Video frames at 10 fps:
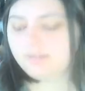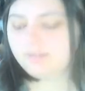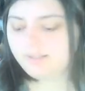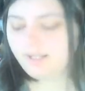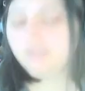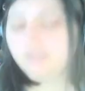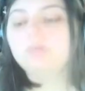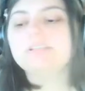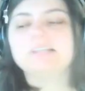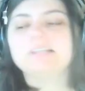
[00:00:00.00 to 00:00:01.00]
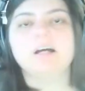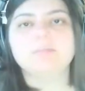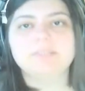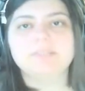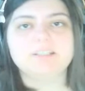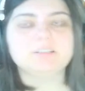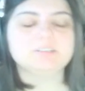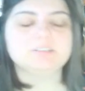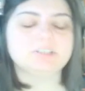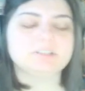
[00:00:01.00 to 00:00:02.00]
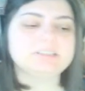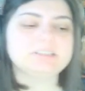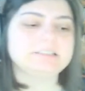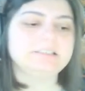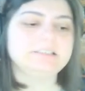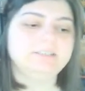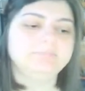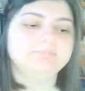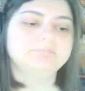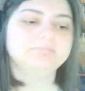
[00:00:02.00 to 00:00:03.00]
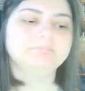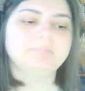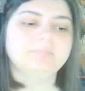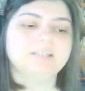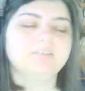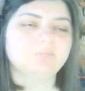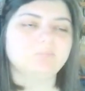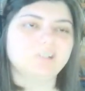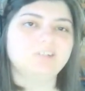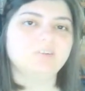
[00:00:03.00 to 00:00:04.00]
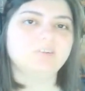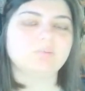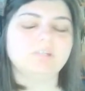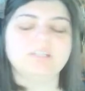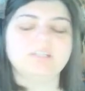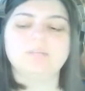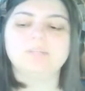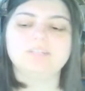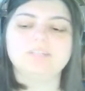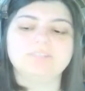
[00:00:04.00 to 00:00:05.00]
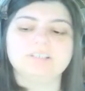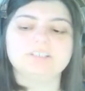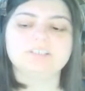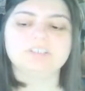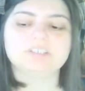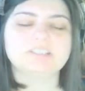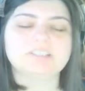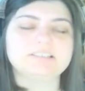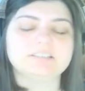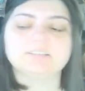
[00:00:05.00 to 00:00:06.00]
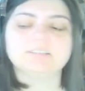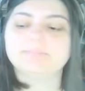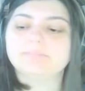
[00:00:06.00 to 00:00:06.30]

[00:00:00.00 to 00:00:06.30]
I always copy it, Control C, because when I do the renaming of it, it's just easier.